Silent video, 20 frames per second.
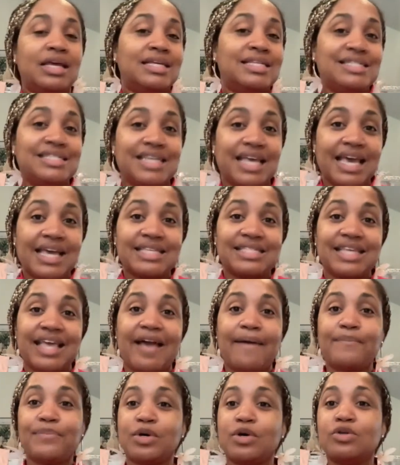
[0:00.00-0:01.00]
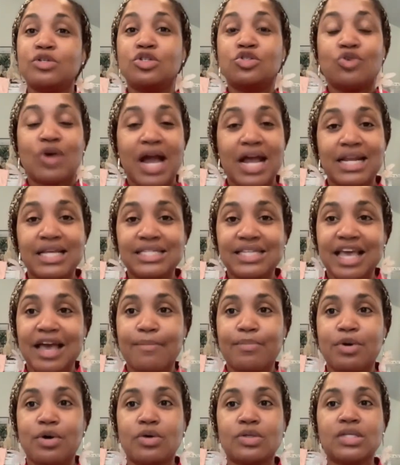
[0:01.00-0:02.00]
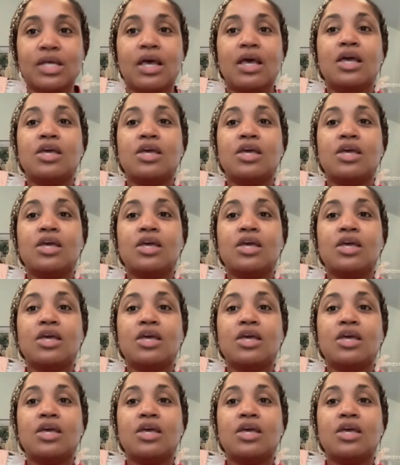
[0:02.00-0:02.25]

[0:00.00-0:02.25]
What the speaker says: seeing samples, trying the samples,